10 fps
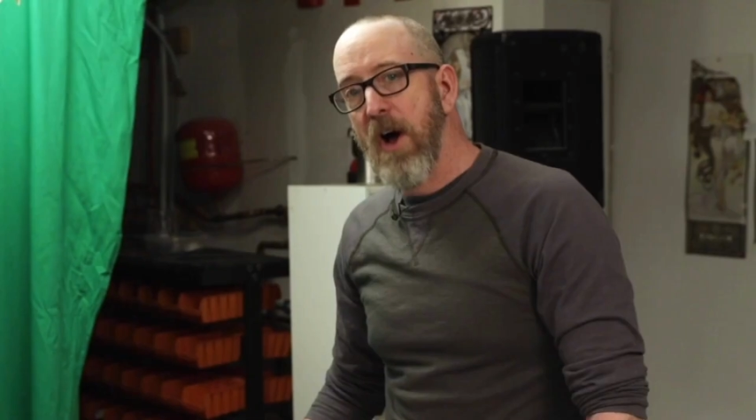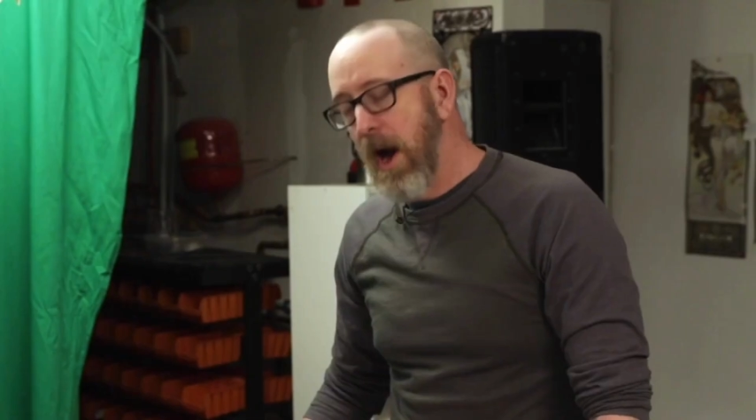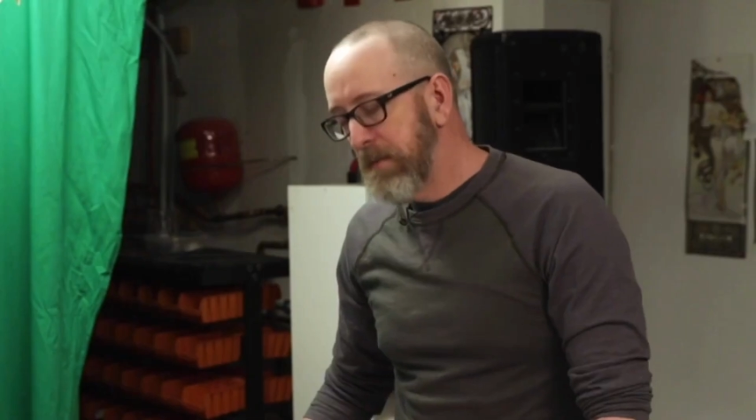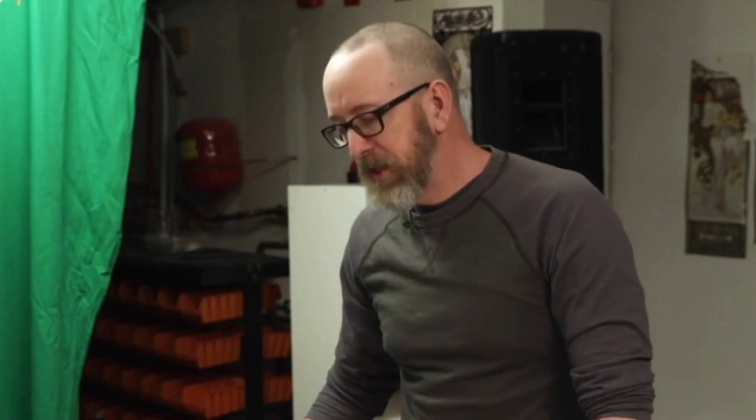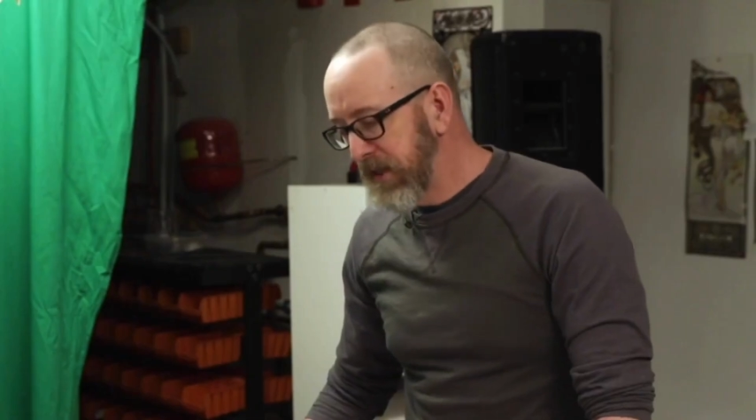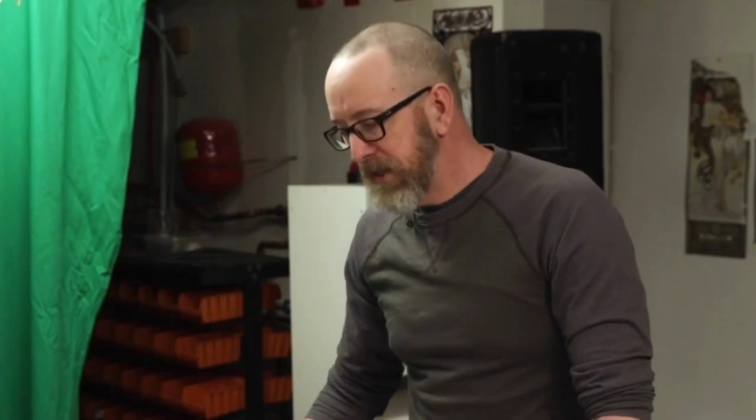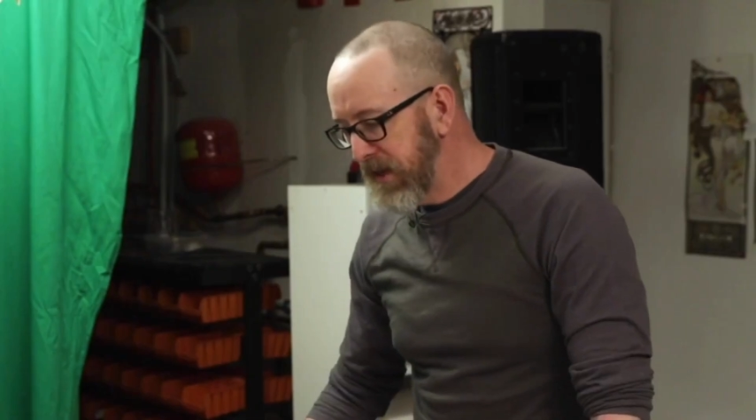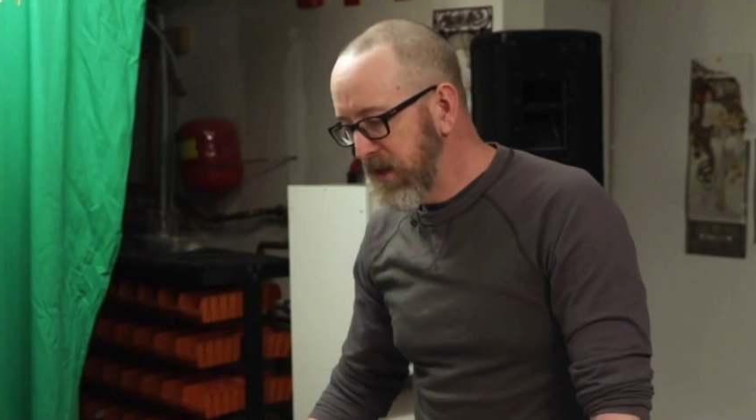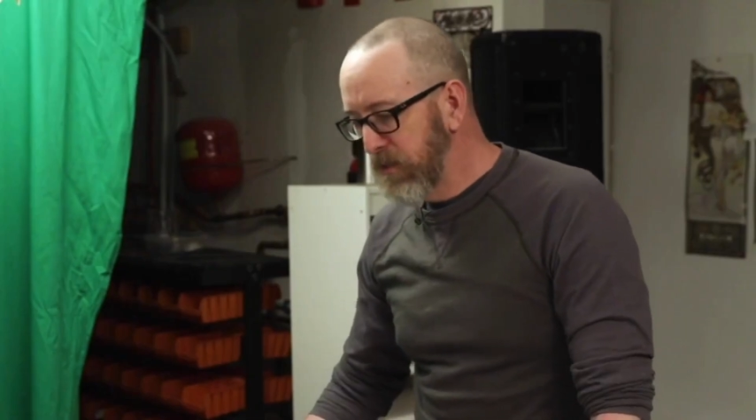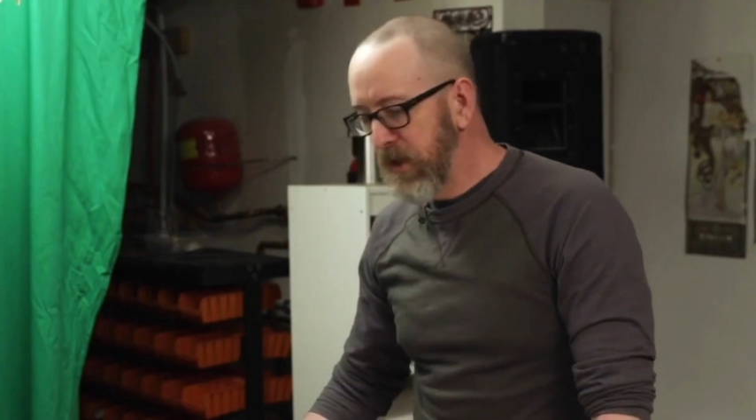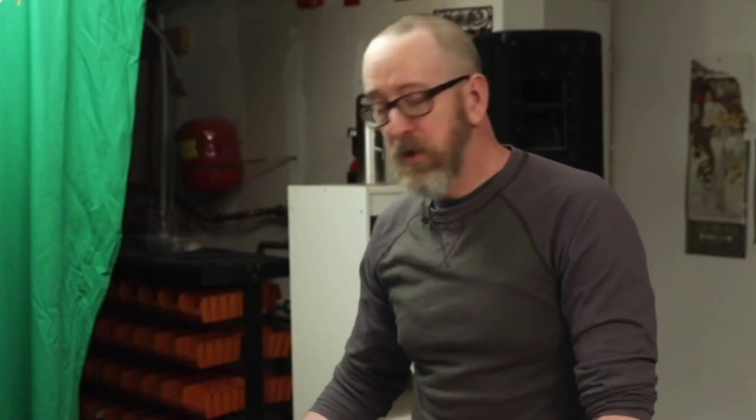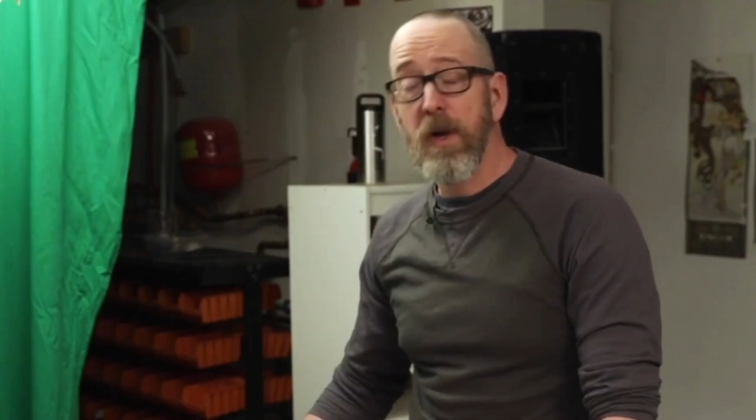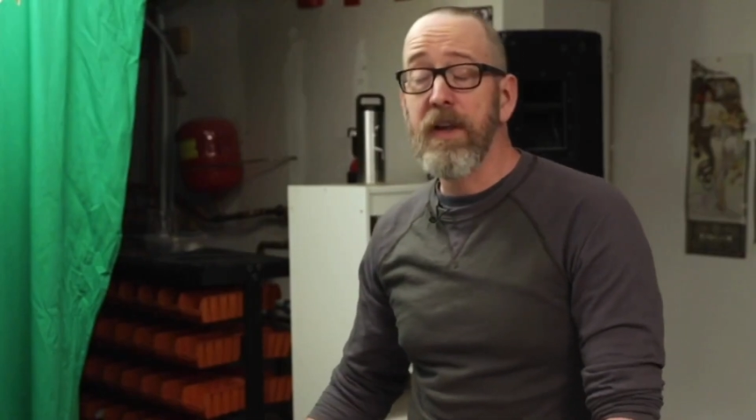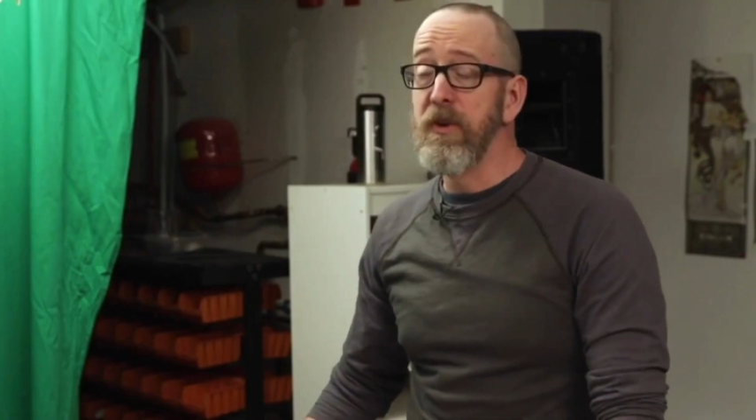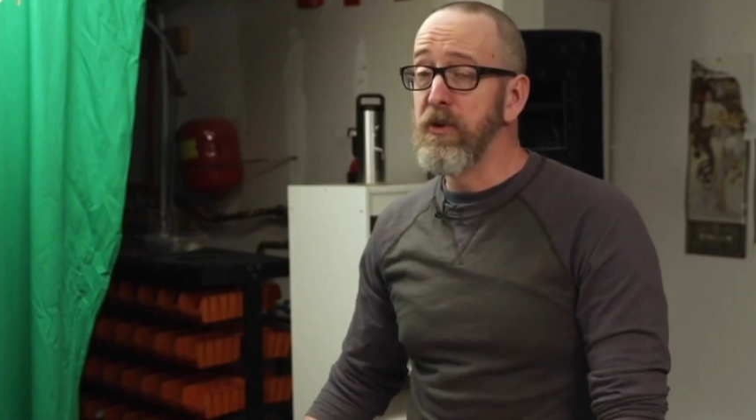option here real
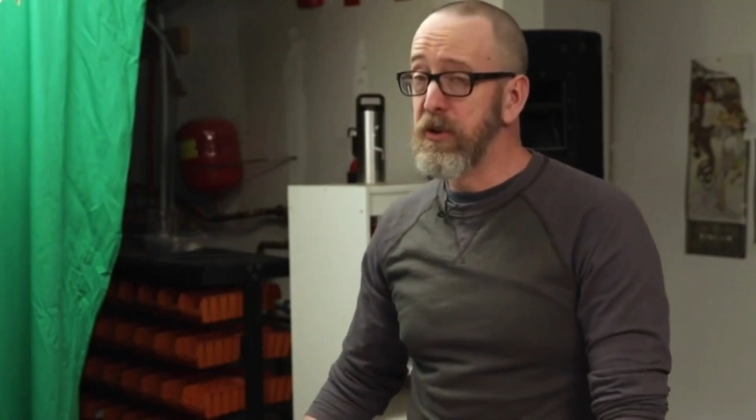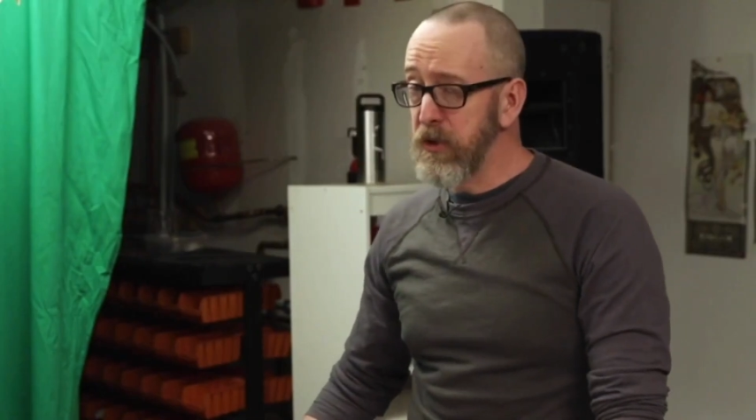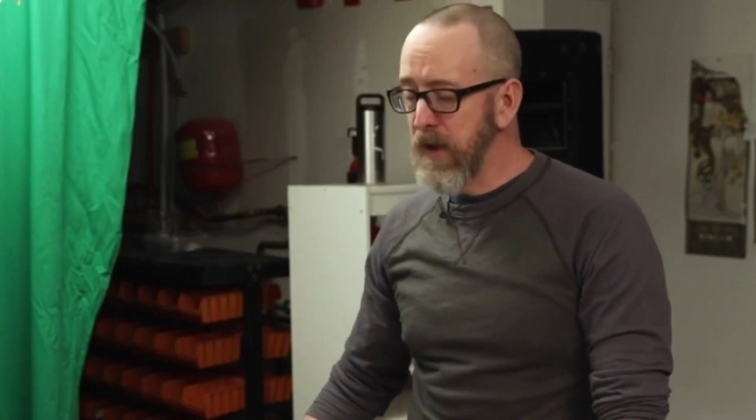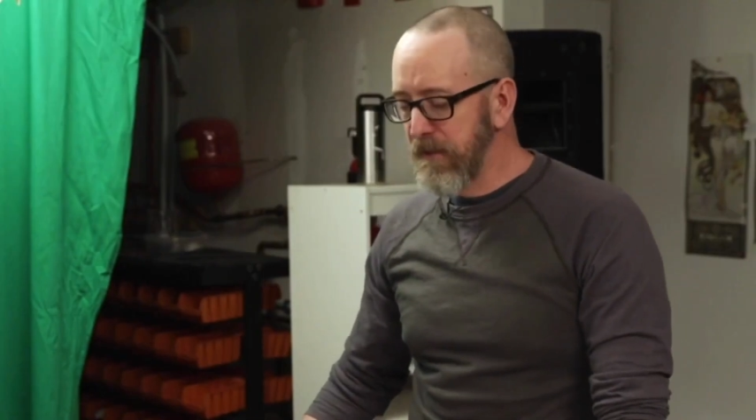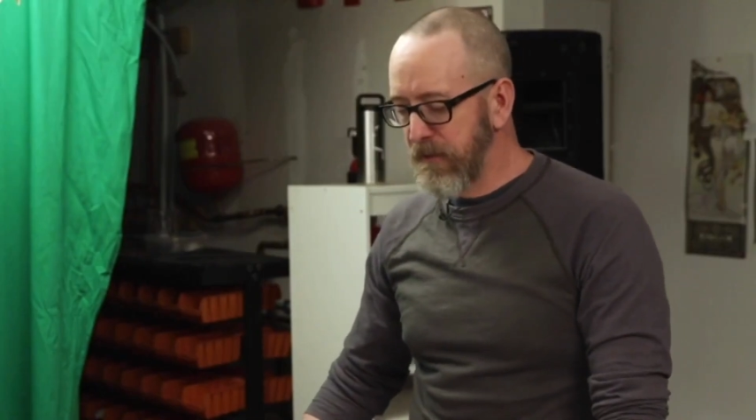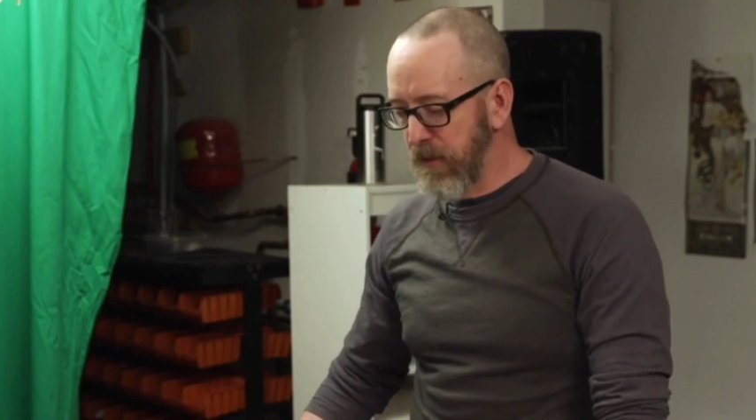quick. If you do have